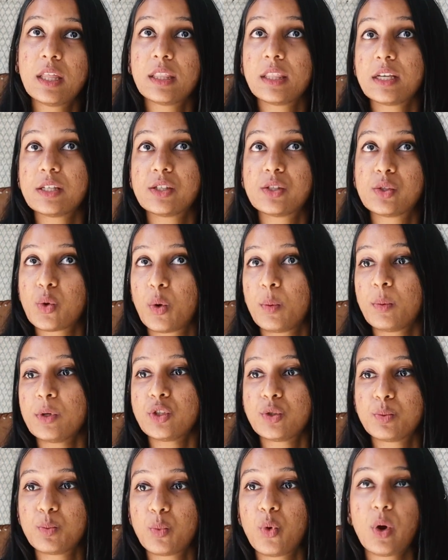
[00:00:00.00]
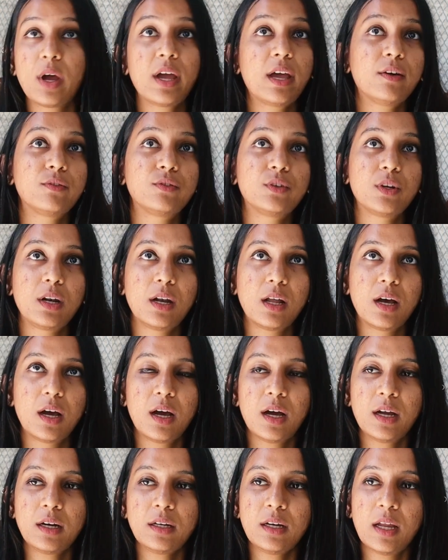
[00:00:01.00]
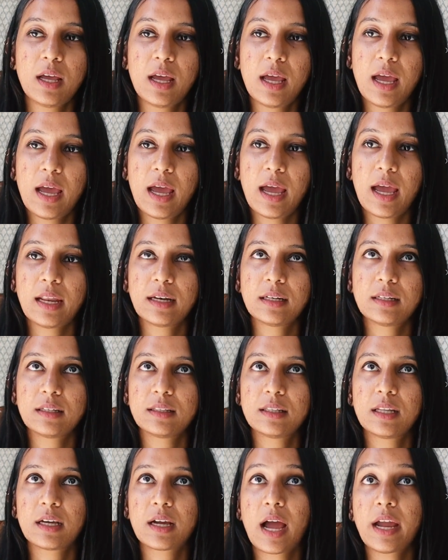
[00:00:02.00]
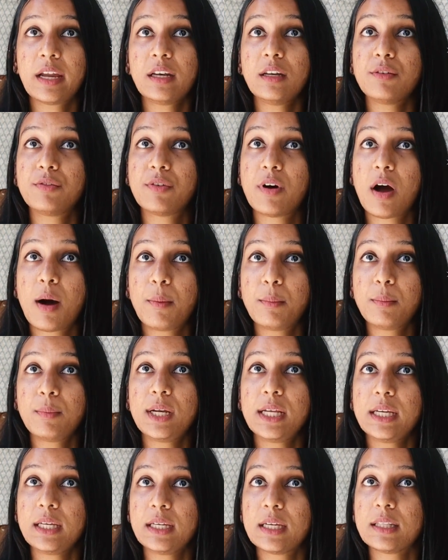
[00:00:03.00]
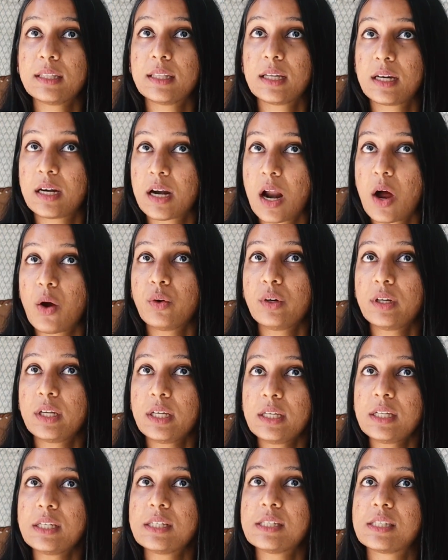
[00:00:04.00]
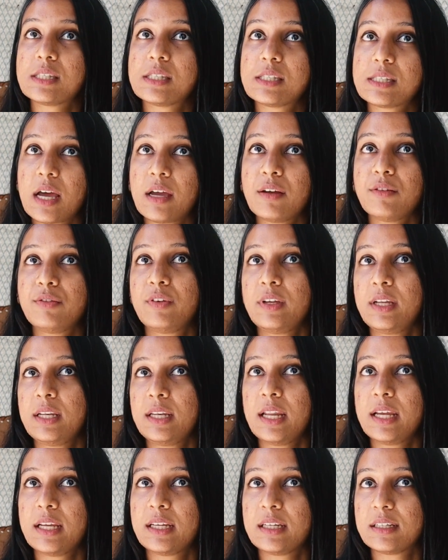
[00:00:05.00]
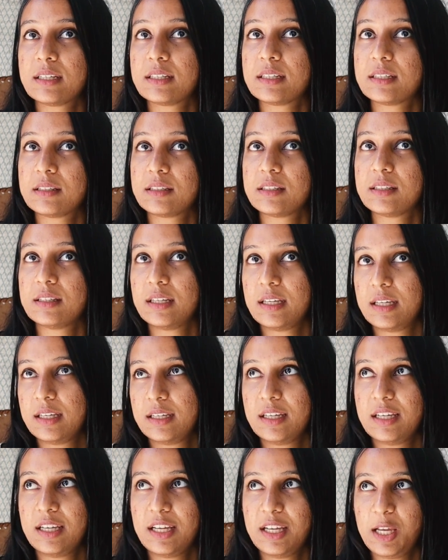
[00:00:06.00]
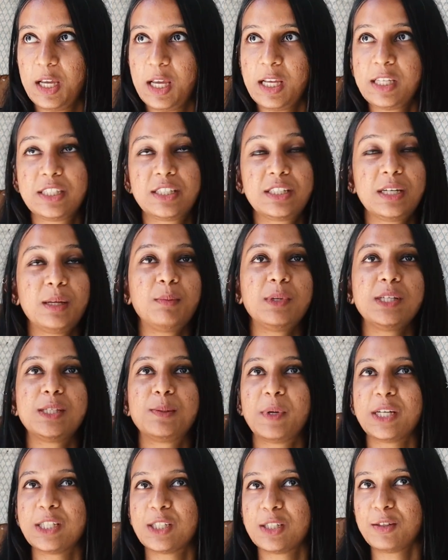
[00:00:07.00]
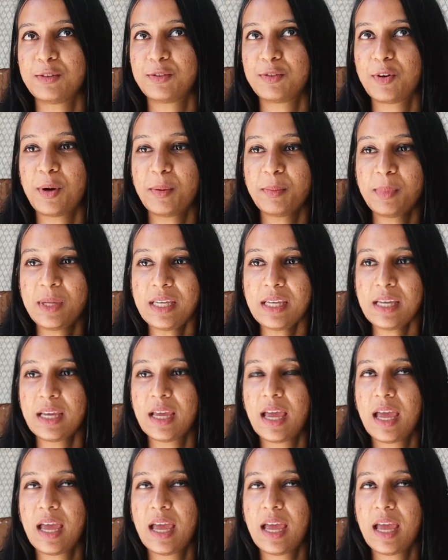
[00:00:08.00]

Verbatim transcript: there's so much more I have to learn. And the kind of humbling and the grounding is, I feel like, extremely special for me